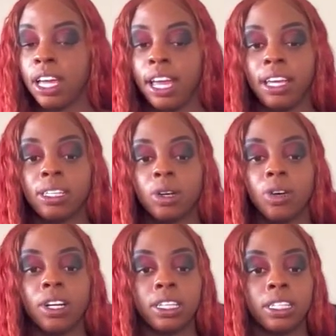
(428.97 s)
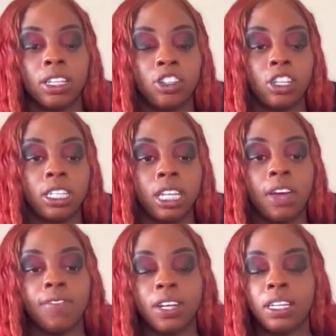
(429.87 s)
escorts should
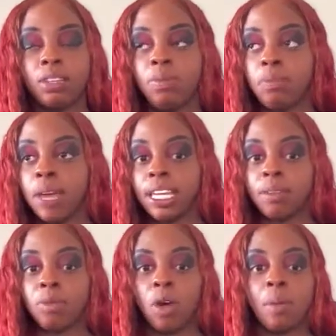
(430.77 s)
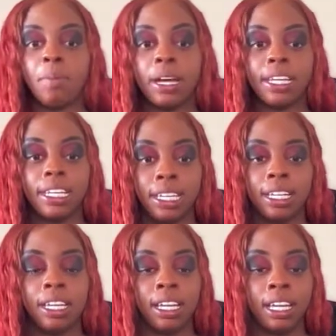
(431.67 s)
definitely be making more money
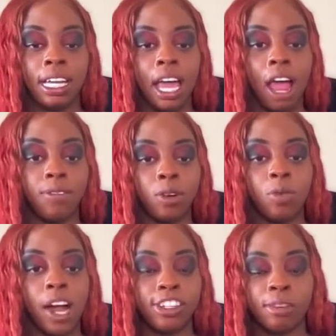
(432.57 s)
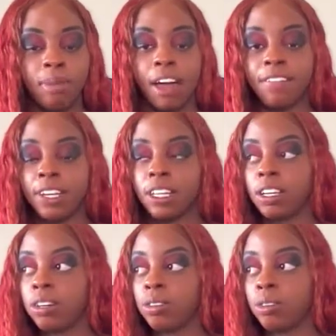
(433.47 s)
after watching my
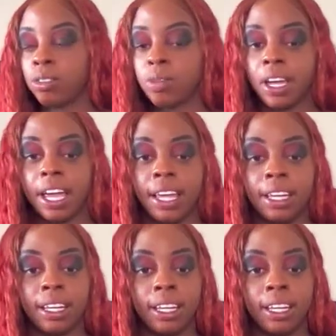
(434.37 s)
videos, okay?